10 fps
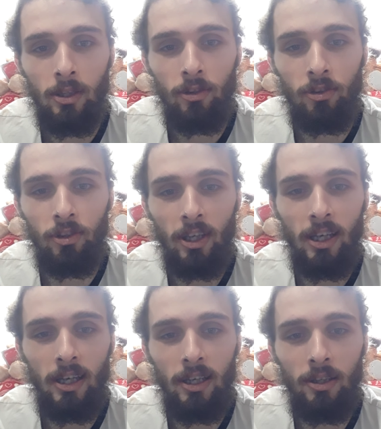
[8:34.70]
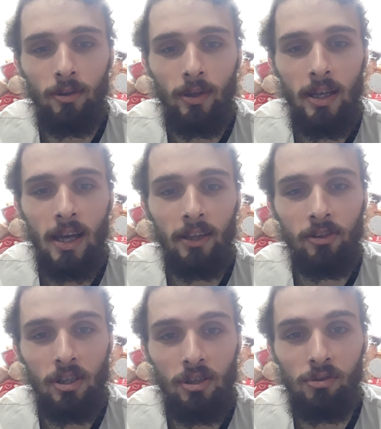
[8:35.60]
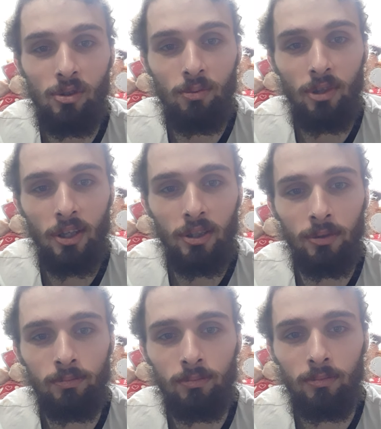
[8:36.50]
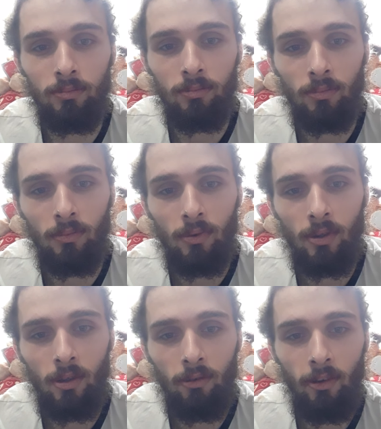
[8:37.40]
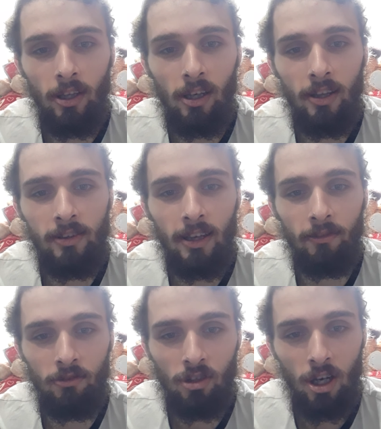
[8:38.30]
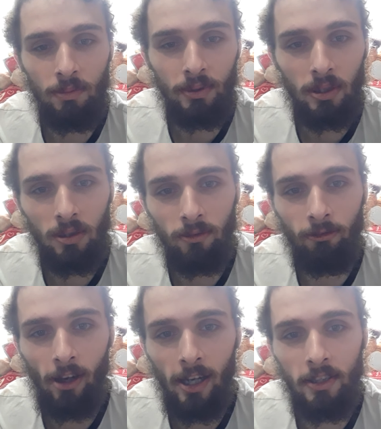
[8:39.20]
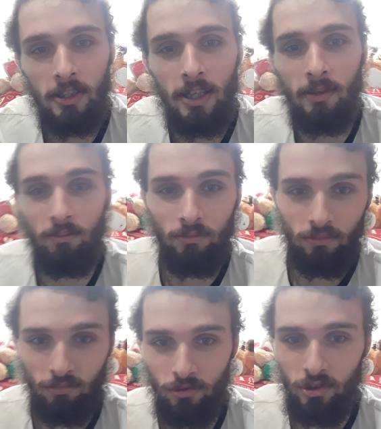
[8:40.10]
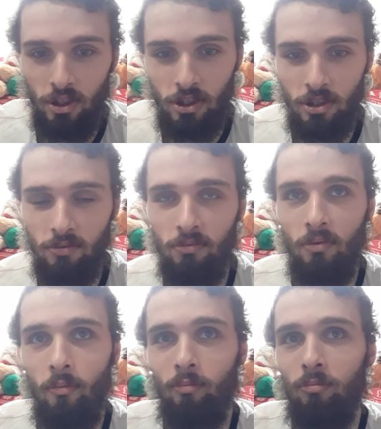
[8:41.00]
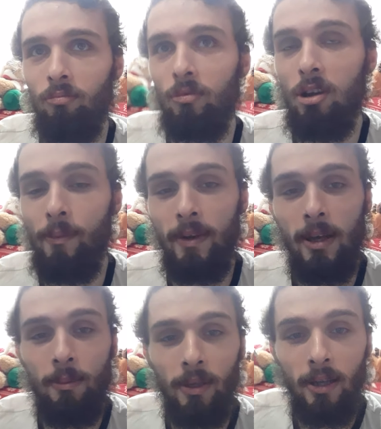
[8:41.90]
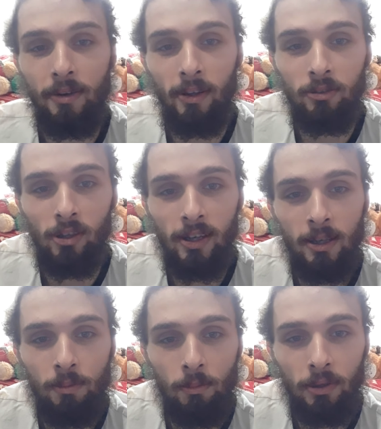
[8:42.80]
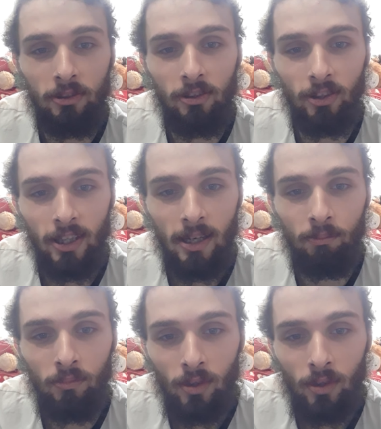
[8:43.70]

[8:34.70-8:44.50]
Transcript: So he has a YouTube channel. If you guys have trouble finding it, just comment down below and I'll try and help you best as I can.